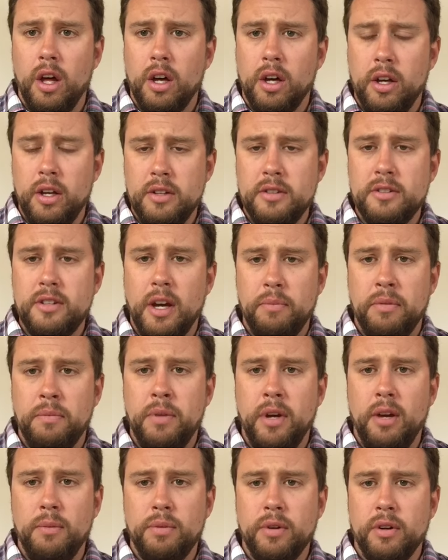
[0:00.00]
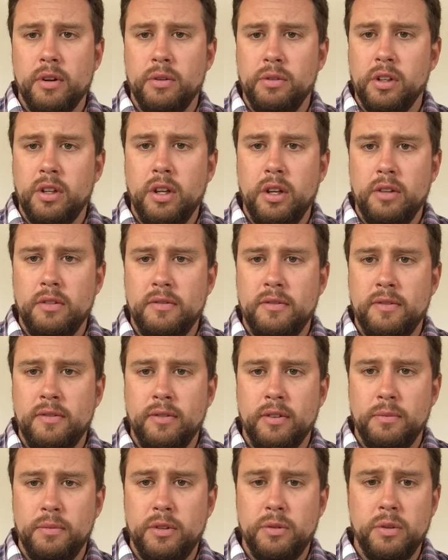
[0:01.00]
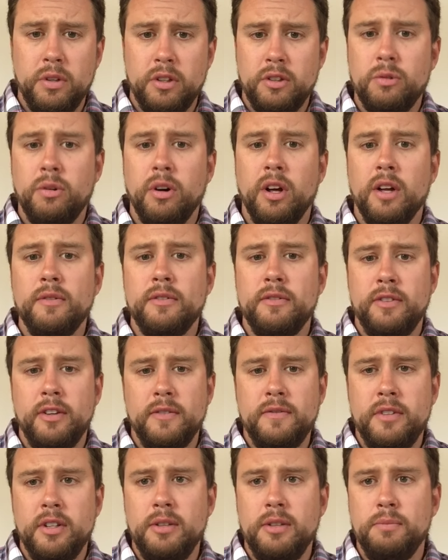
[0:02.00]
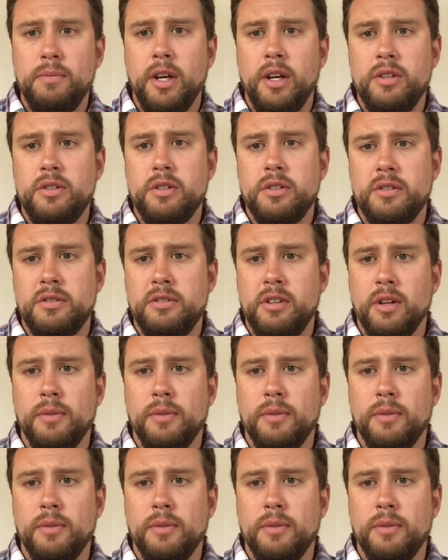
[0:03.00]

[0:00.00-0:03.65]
a in-depth paper looking for between 12 and 15 pages,